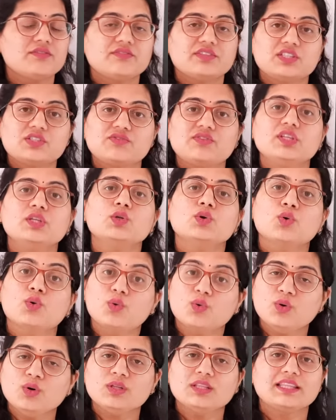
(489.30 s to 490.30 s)
which we
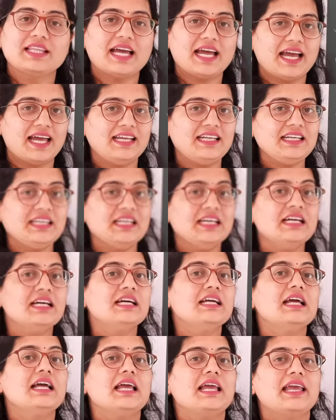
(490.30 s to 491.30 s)
know,
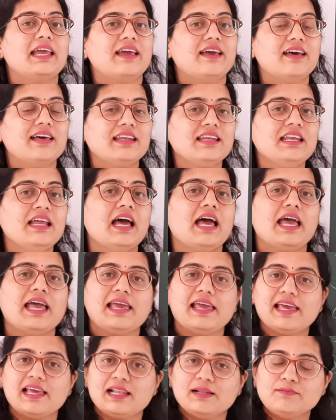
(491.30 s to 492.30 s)
that air
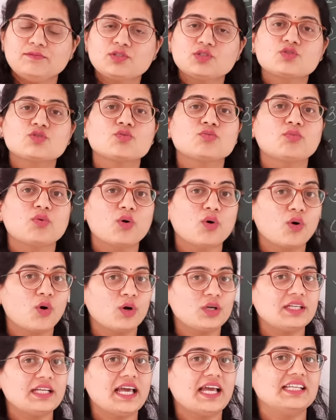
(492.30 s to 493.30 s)
helps to
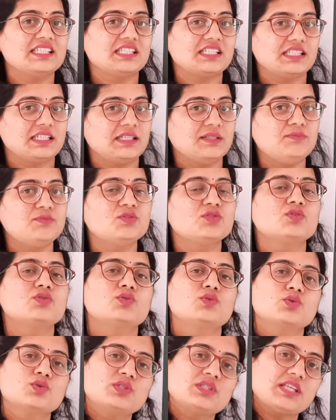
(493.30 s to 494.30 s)
boat and ships
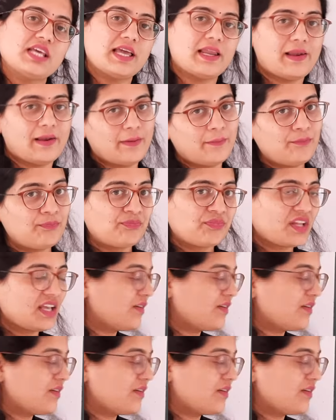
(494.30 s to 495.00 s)
to sail.